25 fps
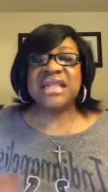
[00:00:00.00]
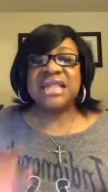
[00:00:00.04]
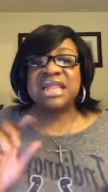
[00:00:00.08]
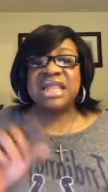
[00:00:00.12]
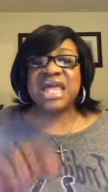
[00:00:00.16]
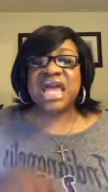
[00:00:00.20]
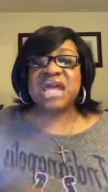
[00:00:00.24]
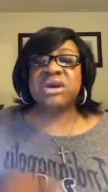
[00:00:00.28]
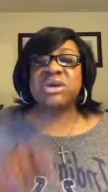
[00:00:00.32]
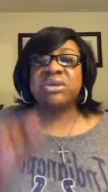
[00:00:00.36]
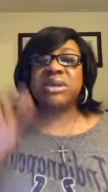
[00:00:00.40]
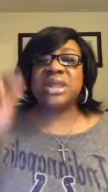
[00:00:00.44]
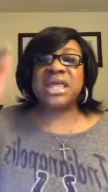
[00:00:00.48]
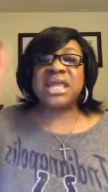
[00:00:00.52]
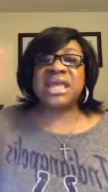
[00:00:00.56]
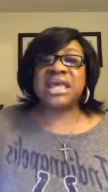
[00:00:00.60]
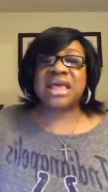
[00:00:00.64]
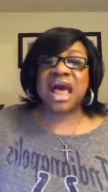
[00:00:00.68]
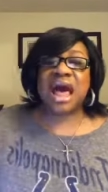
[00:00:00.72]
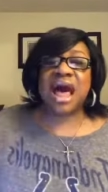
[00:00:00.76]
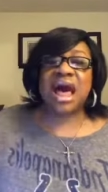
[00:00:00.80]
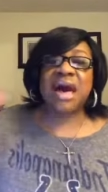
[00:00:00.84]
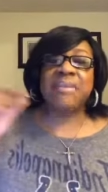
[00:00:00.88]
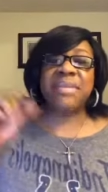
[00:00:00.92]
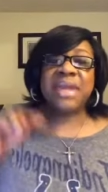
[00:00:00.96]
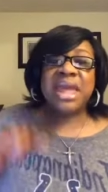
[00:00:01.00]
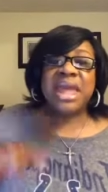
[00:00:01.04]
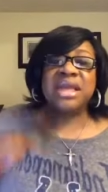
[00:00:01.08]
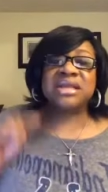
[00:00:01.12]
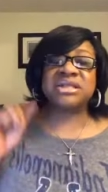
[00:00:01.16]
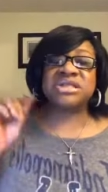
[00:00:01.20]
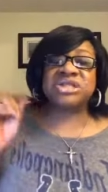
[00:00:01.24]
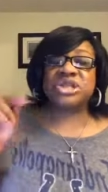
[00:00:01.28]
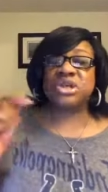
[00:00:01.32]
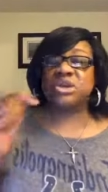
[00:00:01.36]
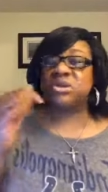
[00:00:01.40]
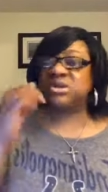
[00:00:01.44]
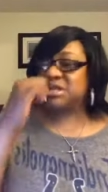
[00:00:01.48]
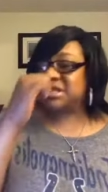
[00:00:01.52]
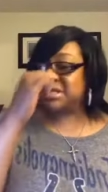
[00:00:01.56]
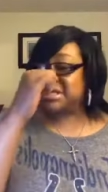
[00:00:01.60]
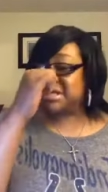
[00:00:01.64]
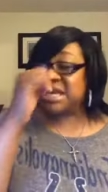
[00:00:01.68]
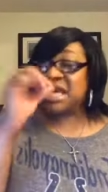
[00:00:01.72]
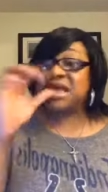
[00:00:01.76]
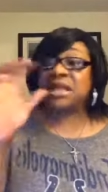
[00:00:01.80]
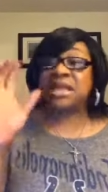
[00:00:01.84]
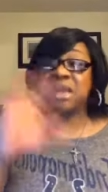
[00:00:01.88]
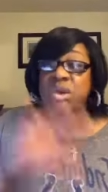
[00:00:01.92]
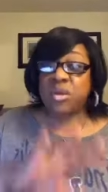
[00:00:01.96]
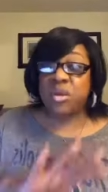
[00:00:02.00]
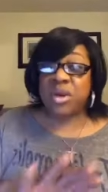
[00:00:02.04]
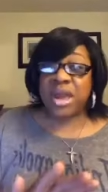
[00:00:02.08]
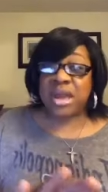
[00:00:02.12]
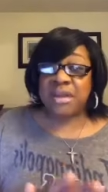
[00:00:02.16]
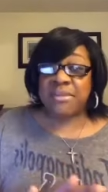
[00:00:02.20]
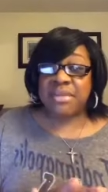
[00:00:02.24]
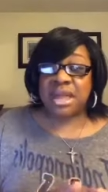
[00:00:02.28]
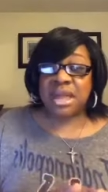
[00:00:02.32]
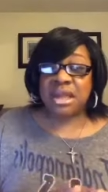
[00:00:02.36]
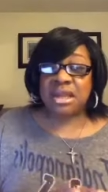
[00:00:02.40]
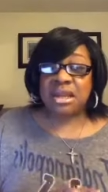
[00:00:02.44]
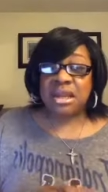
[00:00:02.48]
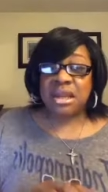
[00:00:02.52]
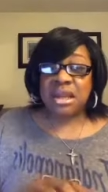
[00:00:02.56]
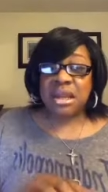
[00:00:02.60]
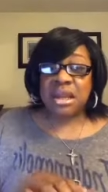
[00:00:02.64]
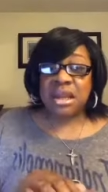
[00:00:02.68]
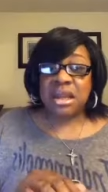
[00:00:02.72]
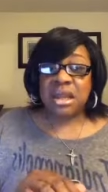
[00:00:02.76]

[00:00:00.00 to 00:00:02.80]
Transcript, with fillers: literally come into silly women